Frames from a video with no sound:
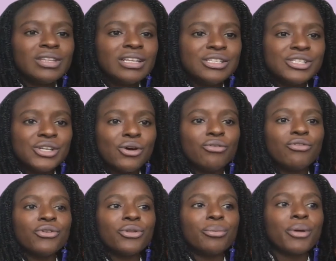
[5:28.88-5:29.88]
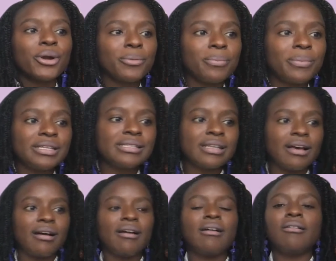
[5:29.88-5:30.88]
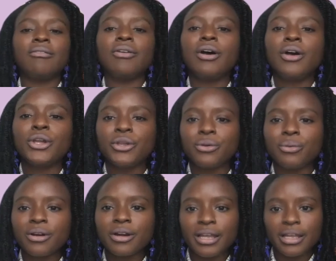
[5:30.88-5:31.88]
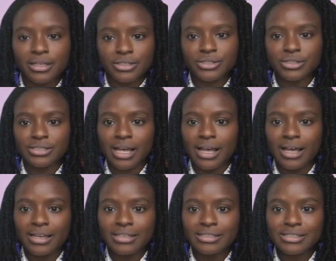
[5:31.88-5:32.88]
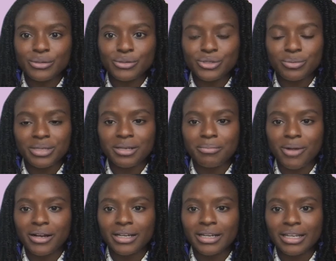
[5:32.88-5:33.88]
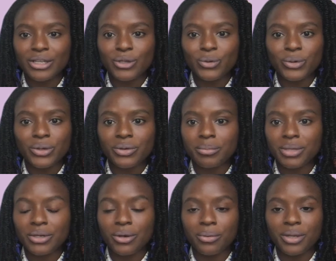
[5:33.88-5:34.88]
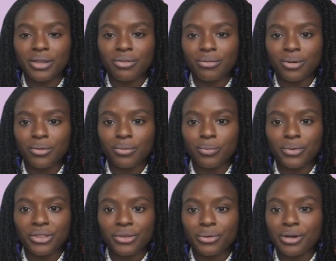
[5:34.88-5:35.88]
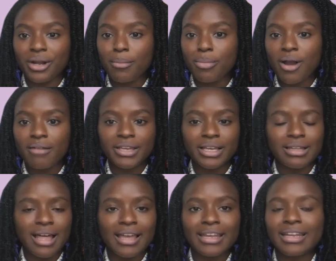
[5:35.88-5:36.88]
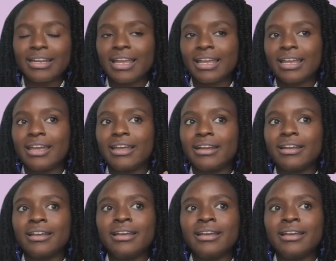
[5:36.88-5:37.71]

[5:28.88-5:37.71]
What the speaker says: So for the purpose of your exercise, social media marketing, you're going to be going through with your nonprofit client and